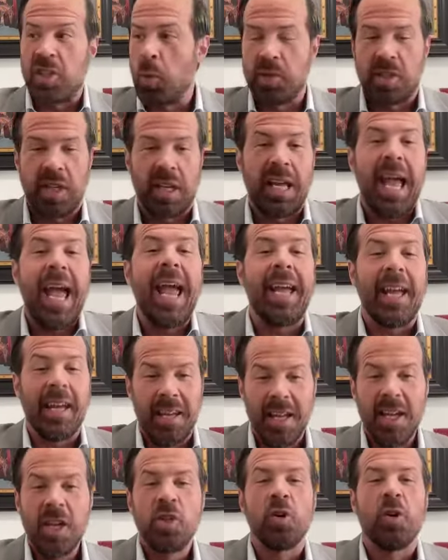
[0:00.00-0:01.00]
It was like,
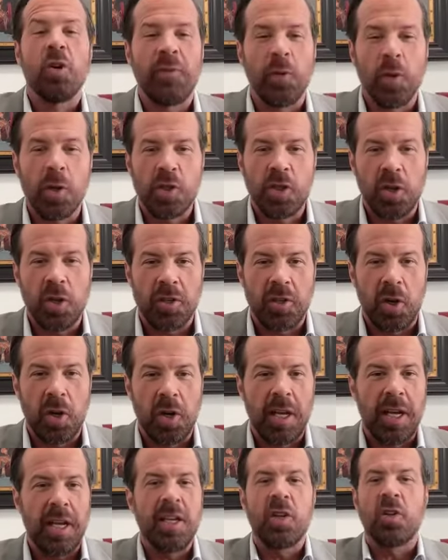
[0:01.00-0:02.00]
hey, you're a first-year
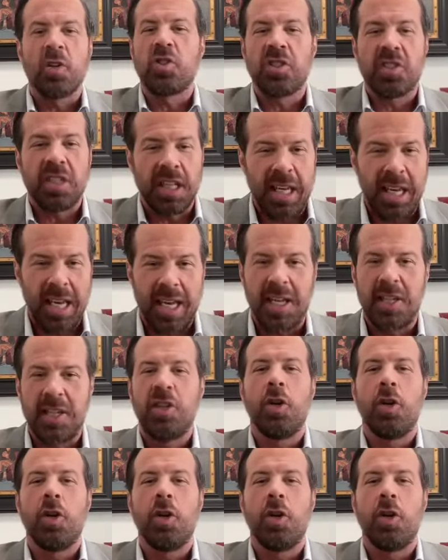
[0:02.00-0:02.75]
attorney. You're just a kid.